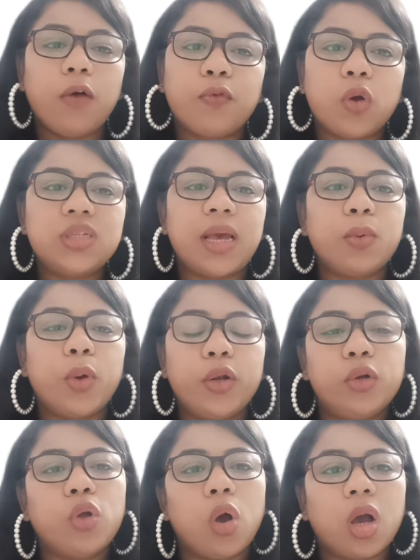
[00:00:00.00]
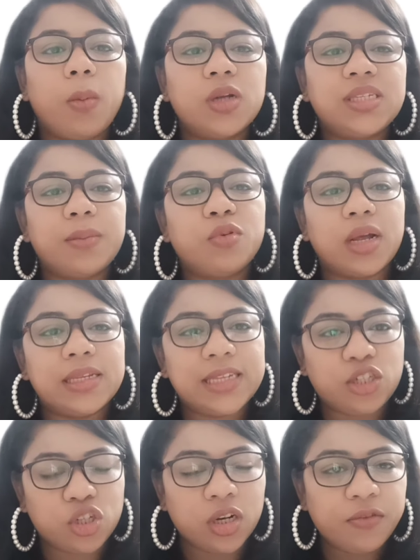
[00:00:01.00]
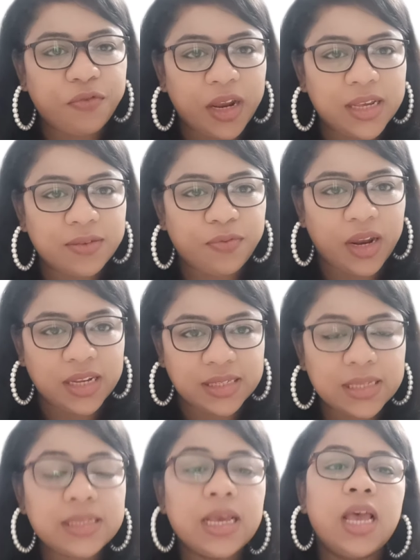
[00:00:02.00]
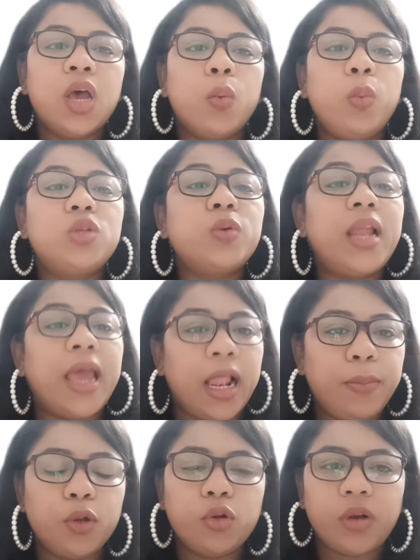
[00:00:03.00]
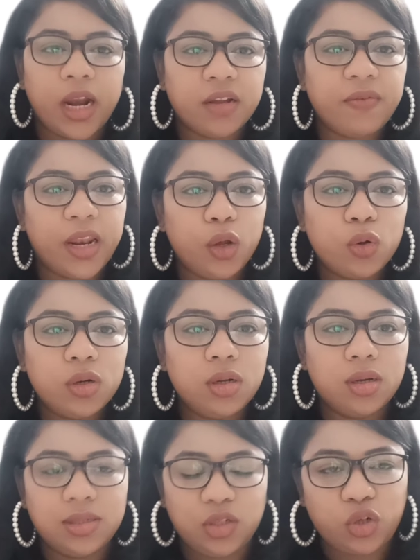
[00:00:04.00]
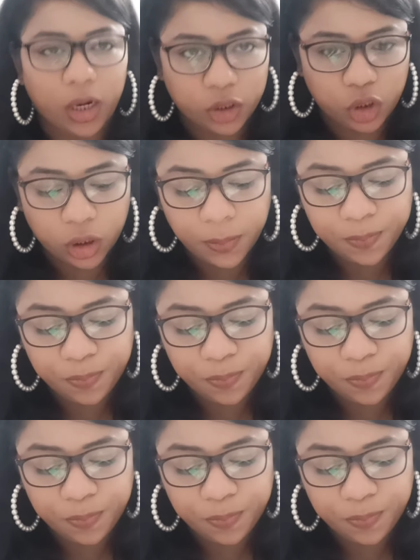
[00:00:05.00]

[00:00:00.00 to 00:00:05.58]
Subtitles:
Of course, I'm going to talk about some transitional phrases which will help you to write a very good structure.